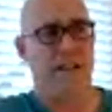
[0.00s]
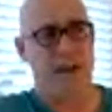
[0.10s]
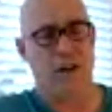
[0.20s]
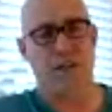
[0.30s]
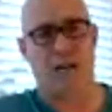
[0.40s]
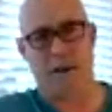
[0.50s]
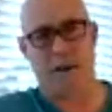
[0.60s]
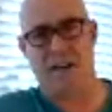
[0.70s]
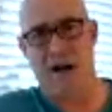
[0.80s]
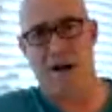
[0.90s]
they only talk about the
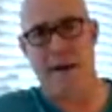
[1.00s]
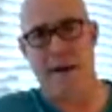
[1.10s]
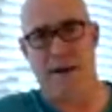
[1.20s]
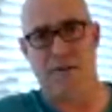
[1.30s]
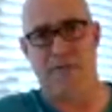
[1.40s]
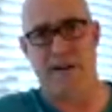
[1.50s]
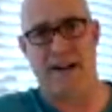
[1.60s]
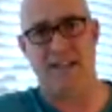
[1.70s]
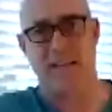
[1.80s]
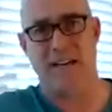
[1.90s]
compound
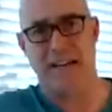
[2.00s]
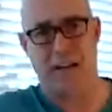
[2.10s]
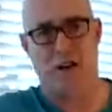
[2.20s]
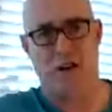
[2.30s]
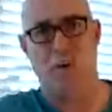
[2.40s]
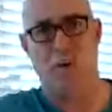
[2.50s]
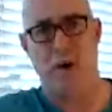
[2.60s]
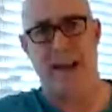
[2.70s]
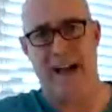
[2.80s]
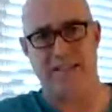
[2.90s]
effect in a good
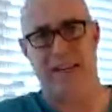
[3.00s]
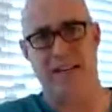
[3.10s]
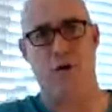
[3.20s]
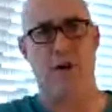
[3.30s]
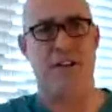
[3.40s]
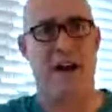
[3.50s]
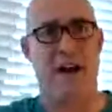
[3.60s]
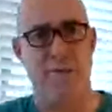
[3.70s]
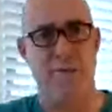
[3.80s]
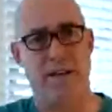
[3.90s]
way, as in your
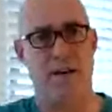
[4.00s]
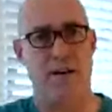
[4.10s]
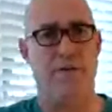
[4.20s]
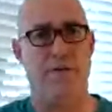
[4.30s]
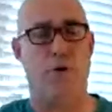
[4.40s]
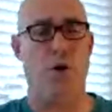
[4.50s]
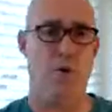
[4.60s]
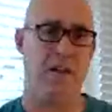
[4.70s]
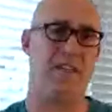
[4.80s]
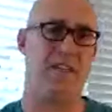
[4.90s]
retirement, your
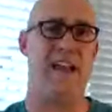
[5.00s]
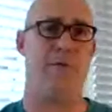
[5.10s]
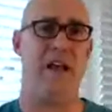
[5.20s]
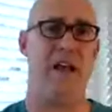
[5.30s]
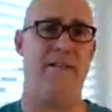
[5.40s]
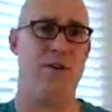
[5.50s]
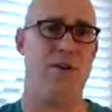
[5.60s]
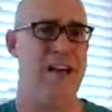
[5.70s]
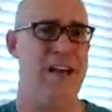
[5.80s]
401k or what have you.